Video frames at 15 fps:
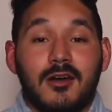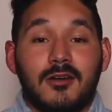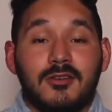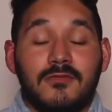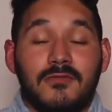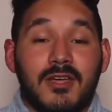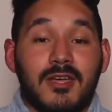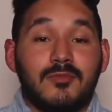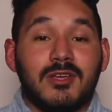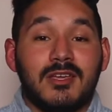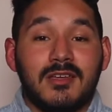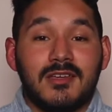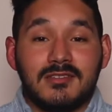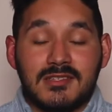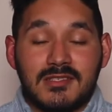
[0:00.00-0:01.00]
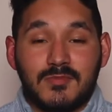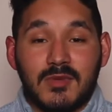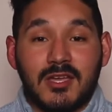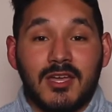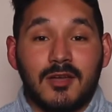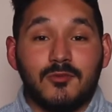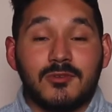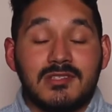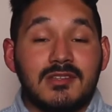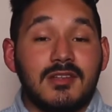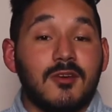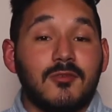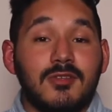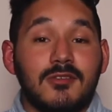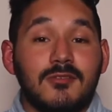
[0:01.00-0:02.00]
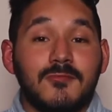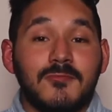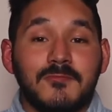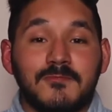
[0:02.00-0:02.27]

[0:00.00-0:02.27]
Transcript: your family and just being able to know you.